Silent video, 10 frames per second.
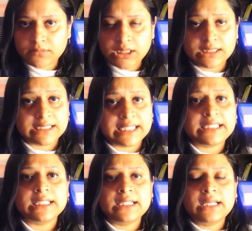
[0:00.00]

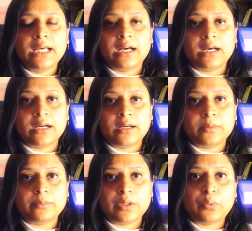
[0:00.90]
right?
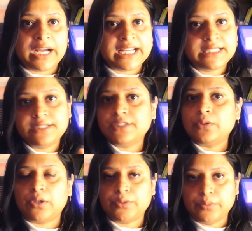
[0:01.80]
Why did it
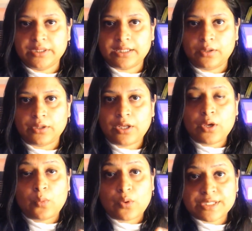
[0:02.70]
not work out?
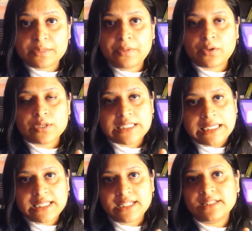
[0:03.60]
Was it because
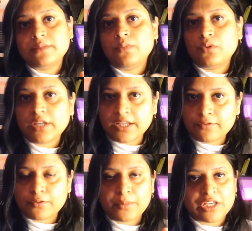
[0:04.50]
he needed more
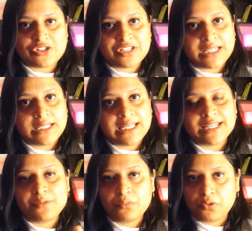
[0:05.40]
information, he
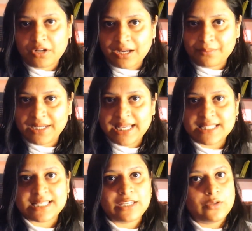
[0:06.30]
needed more
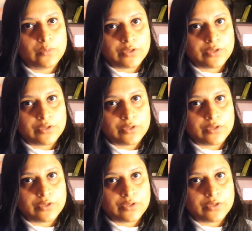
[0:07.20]
updates, and you were